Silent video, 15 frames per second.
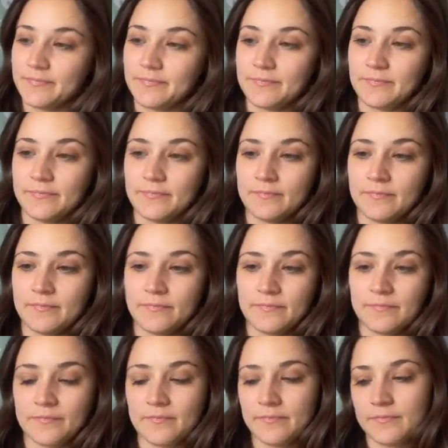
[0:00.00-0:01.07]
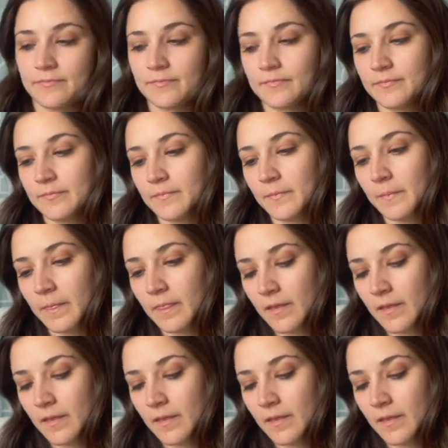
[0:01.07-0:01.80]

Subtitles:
(silence)